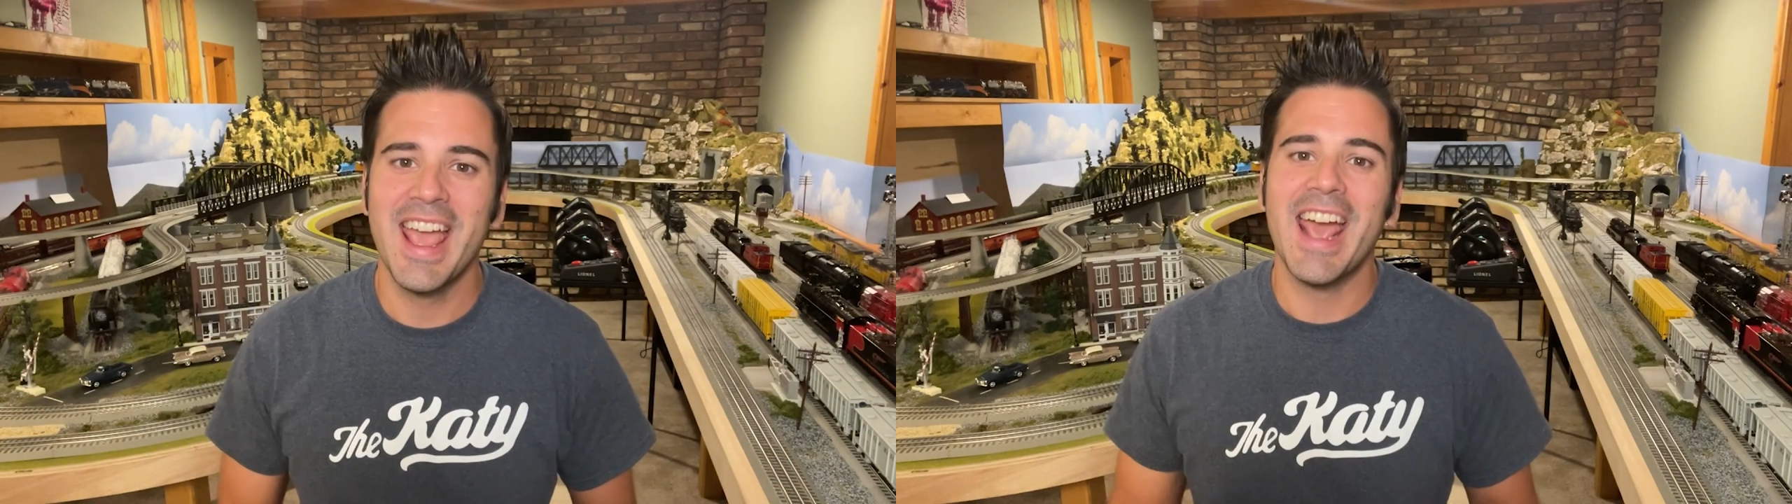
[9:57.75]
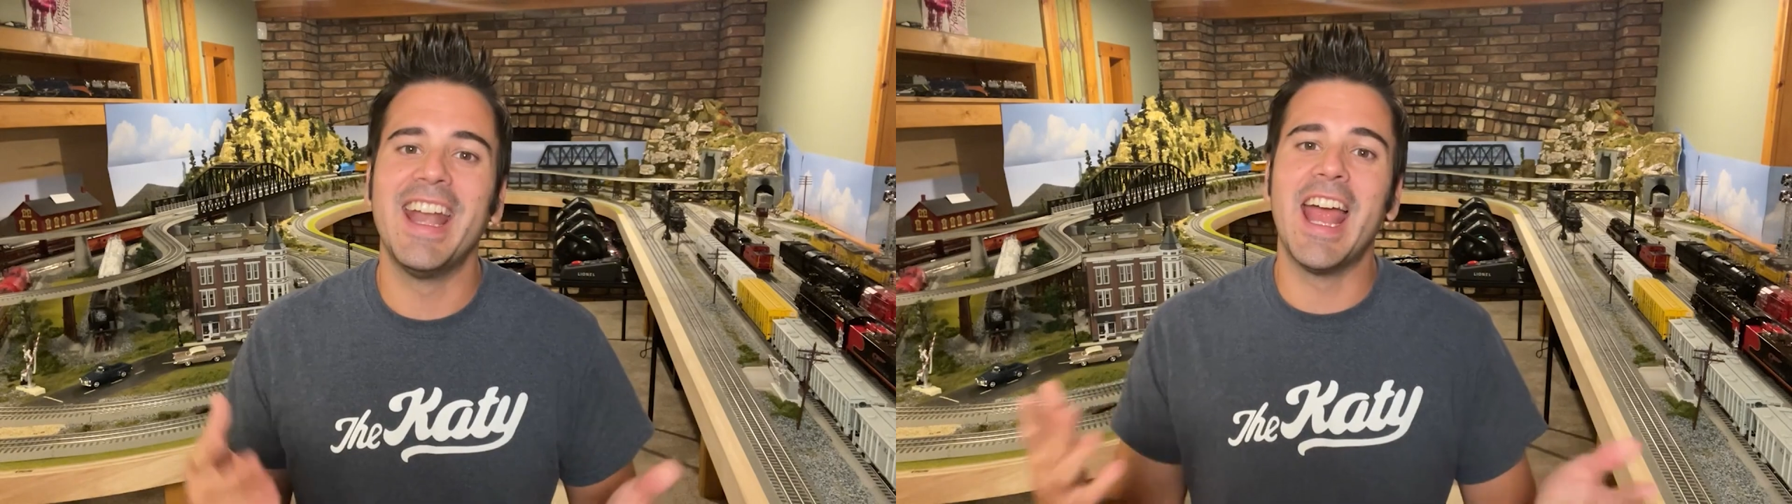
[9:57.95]

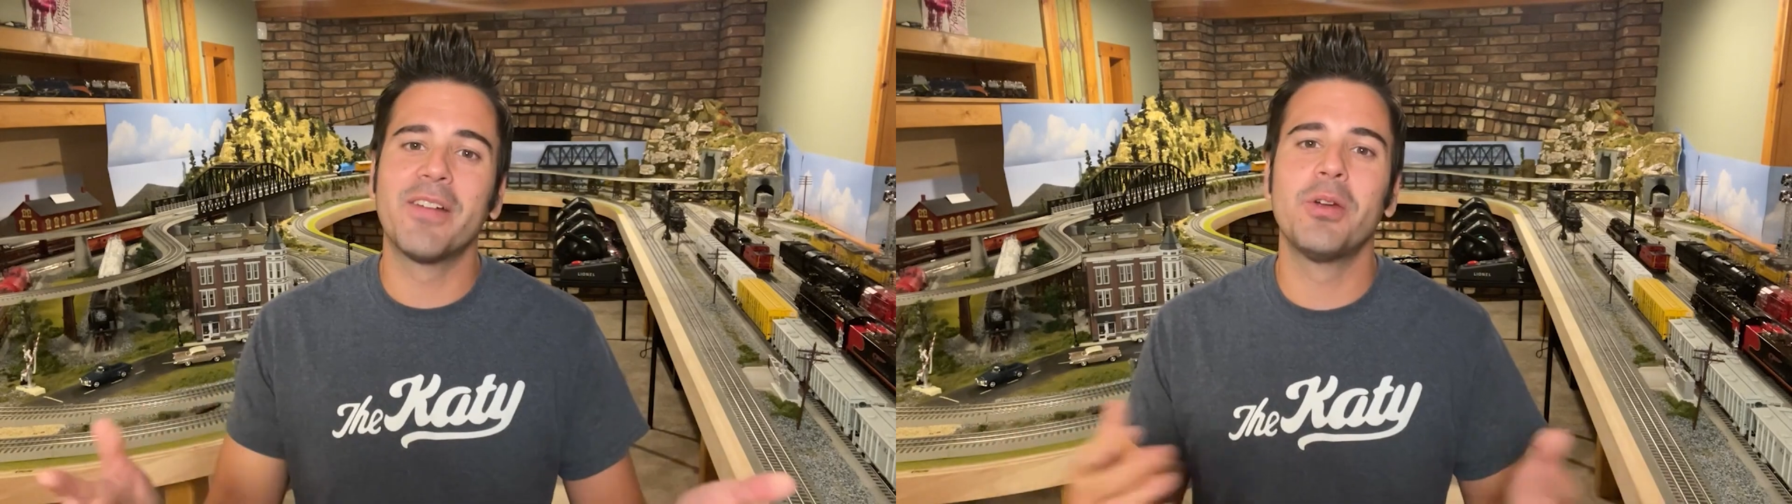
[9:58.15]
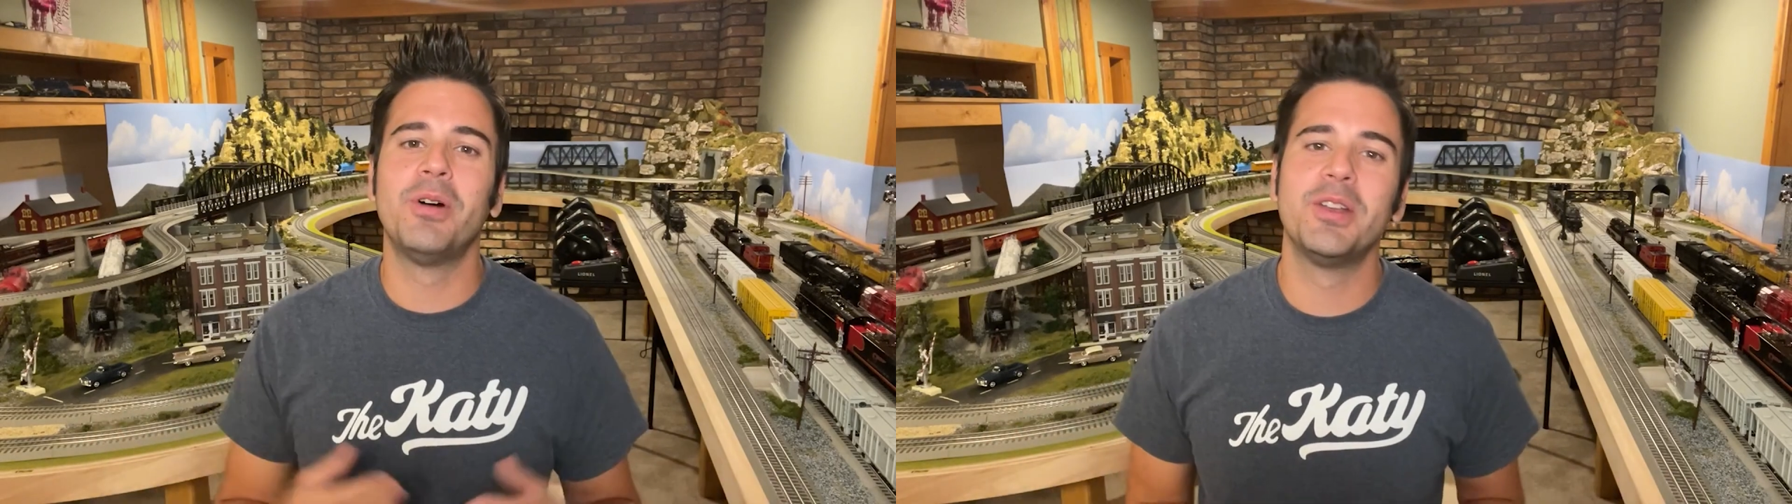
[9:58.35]
and
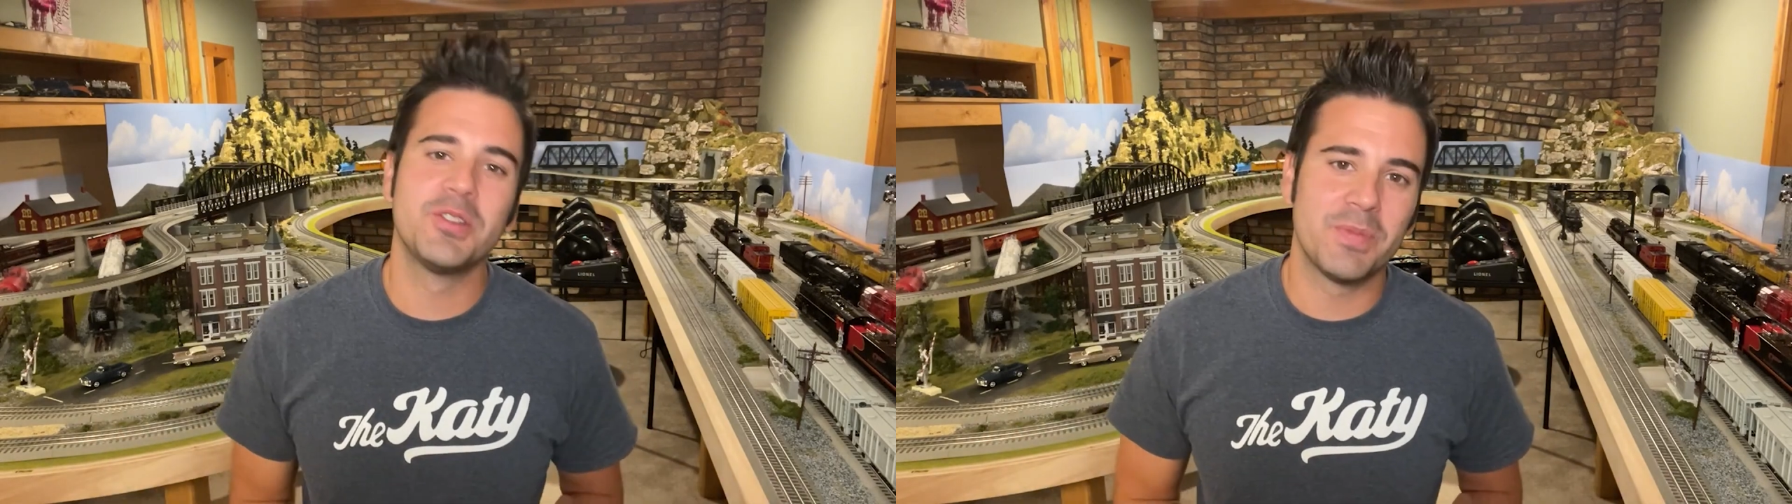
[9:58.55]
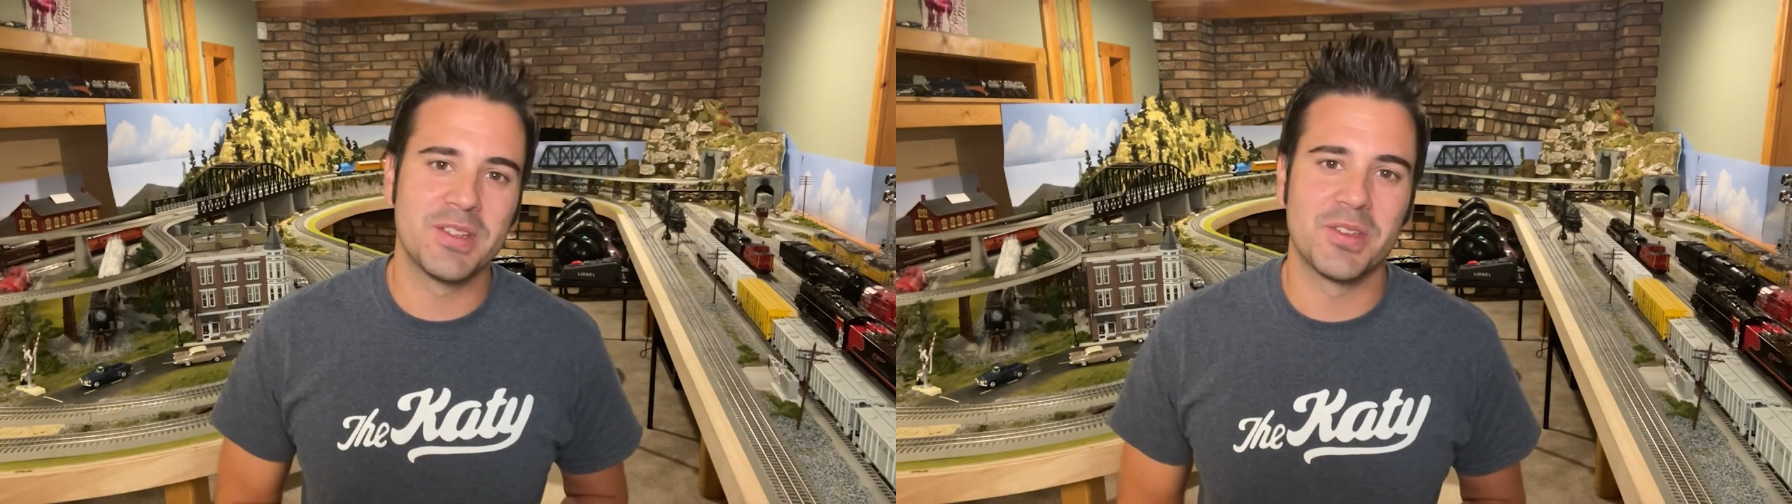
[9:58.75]
everyone who's
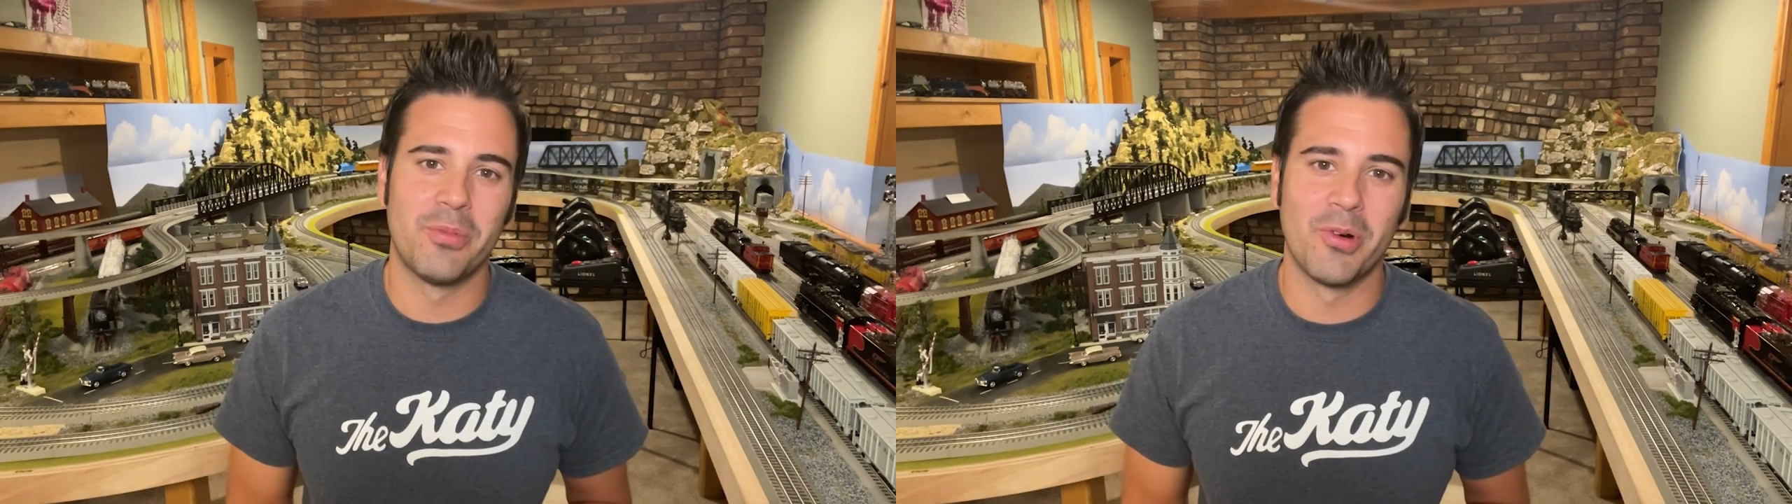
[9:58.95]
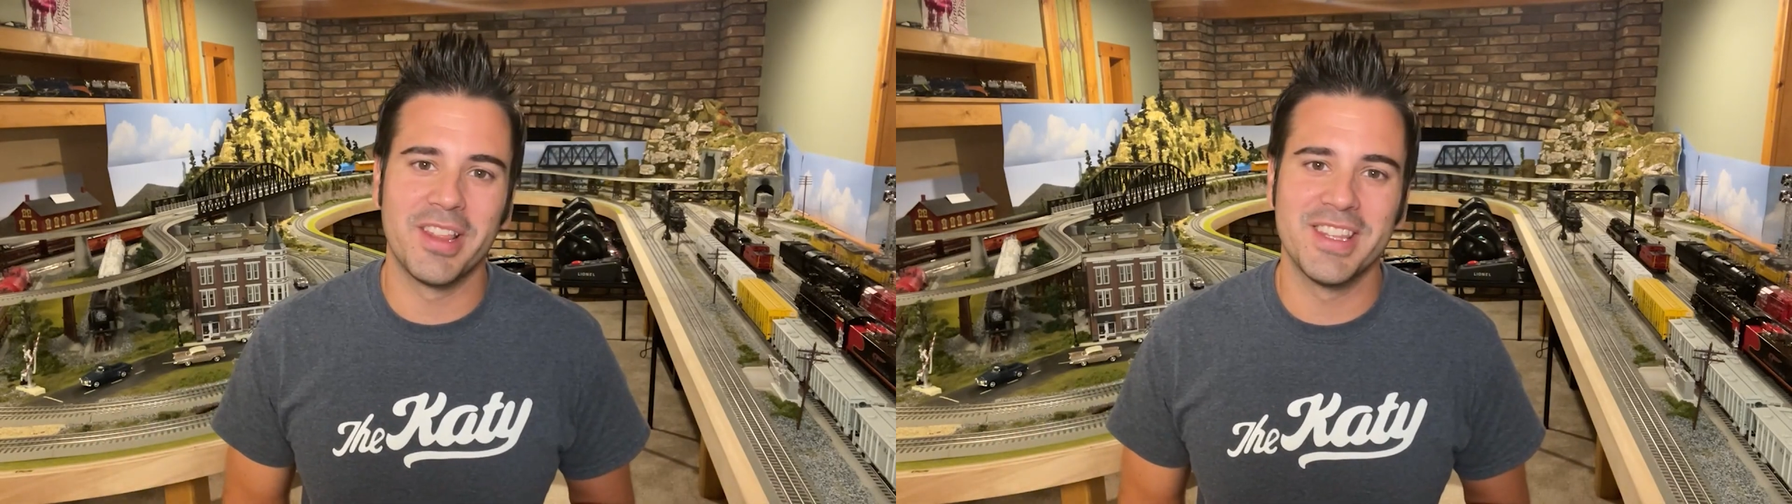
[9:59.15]
been
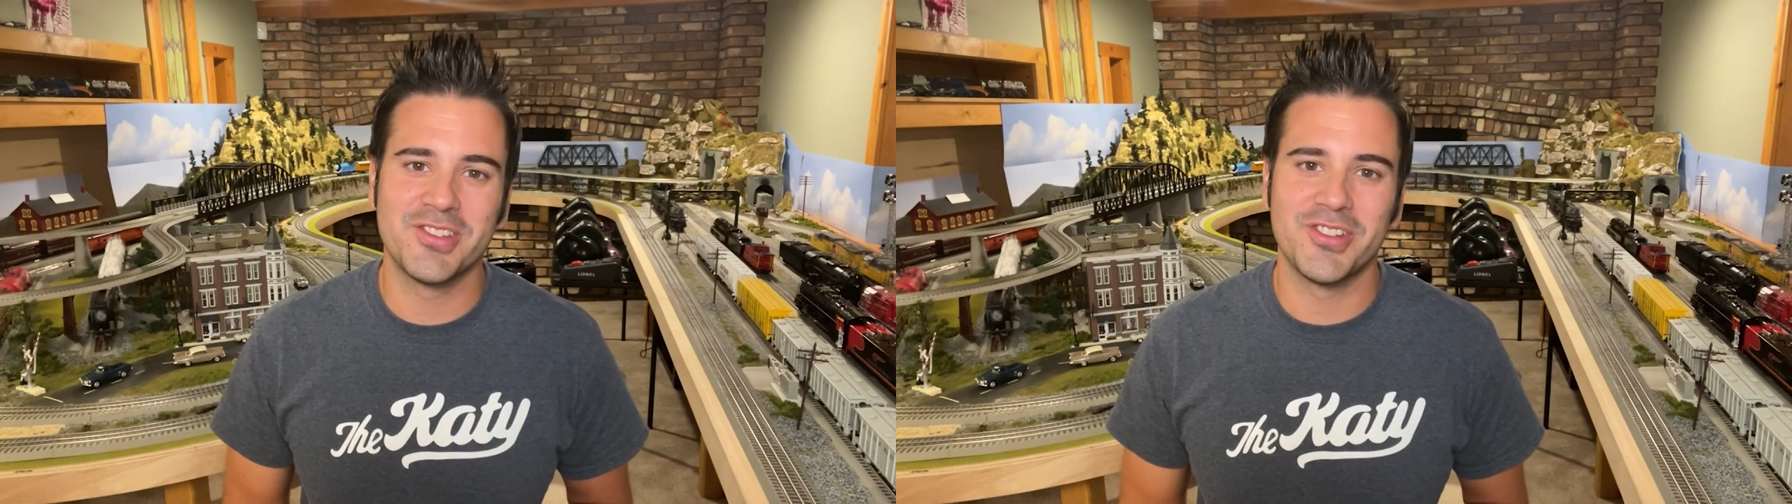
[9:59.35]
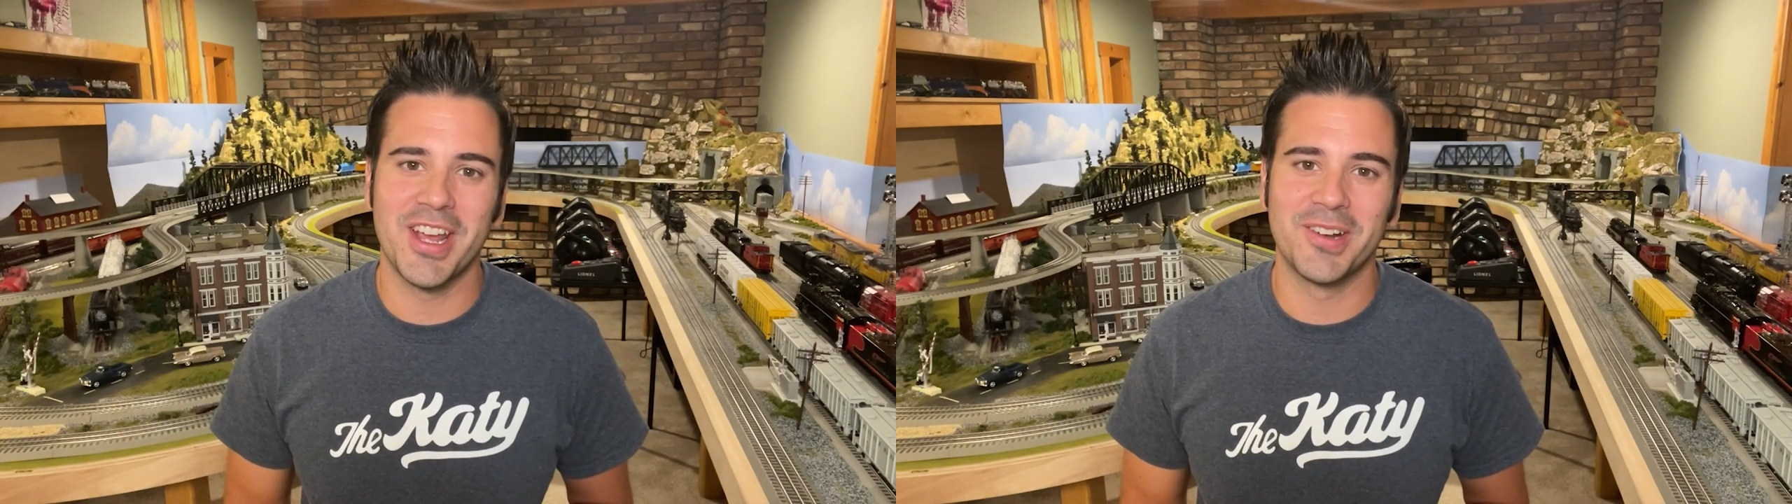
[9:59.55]
supporting this
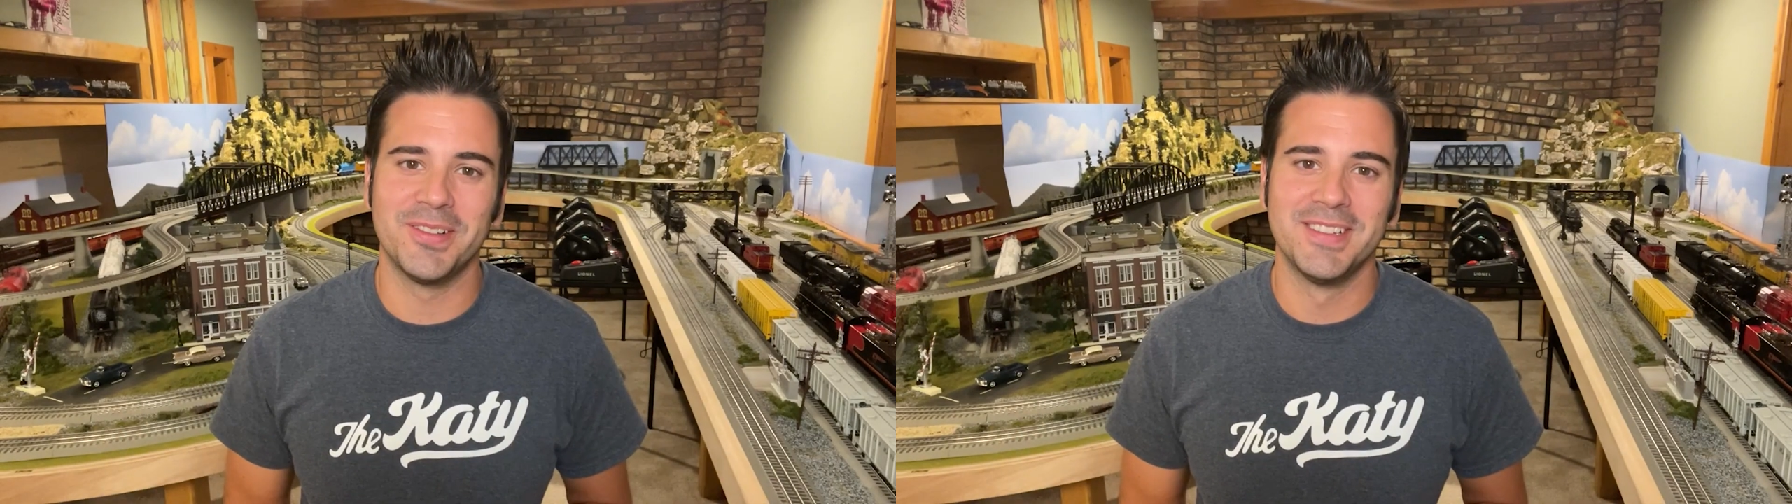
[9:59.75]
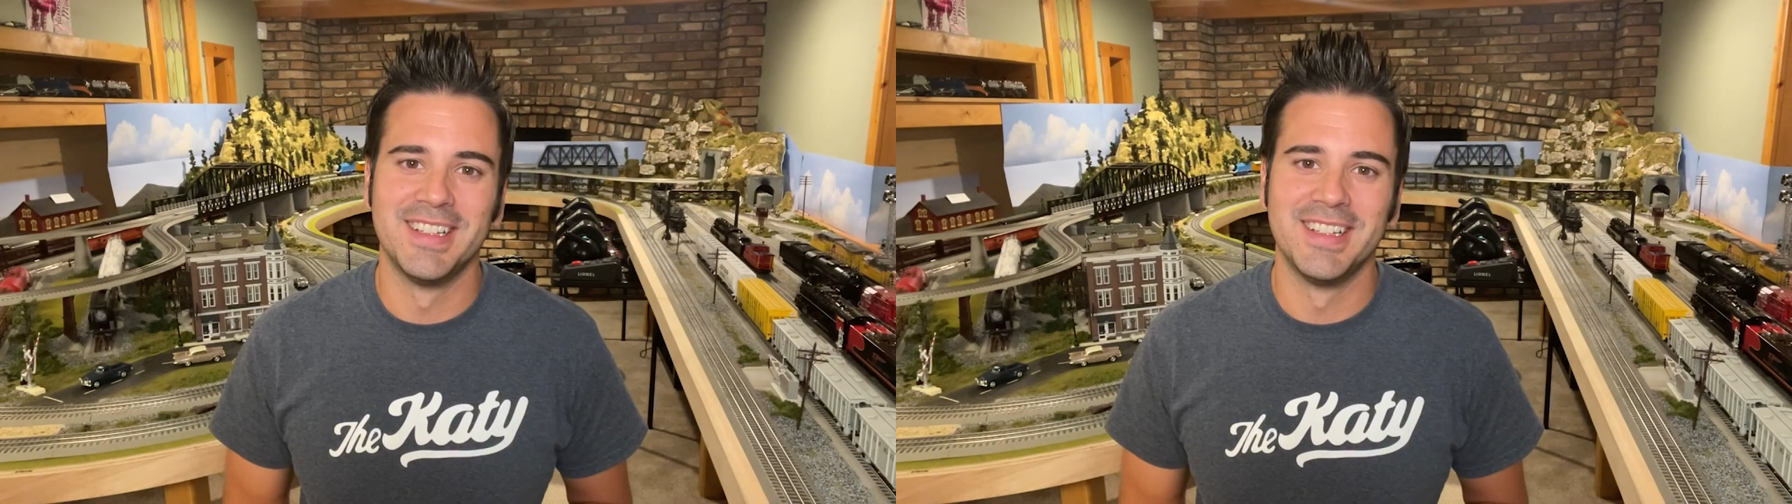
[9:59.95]
channel.